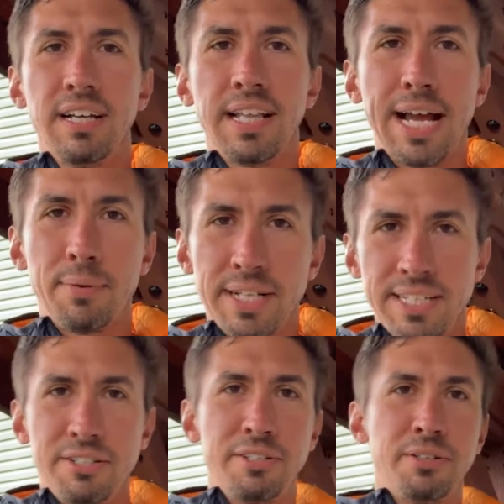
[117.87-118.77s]
allowing
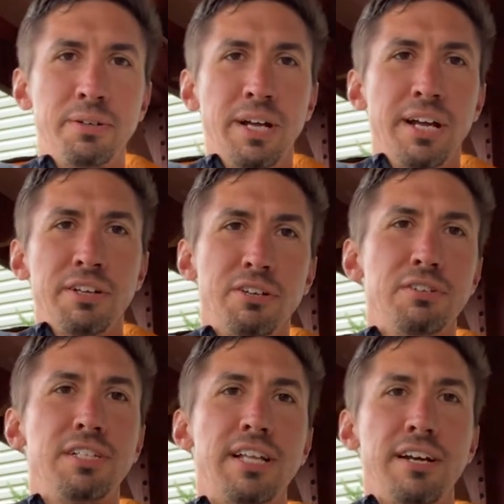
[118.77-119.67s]
us to
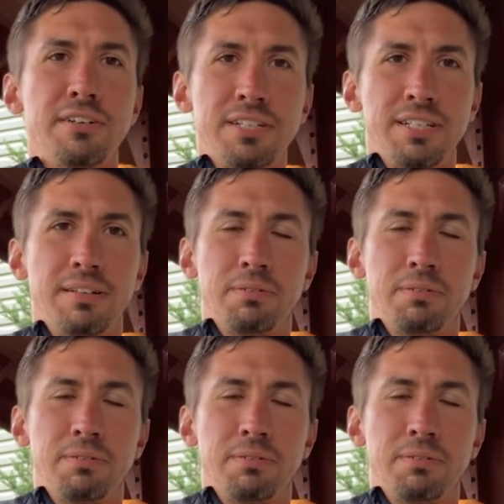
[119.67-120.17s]
use those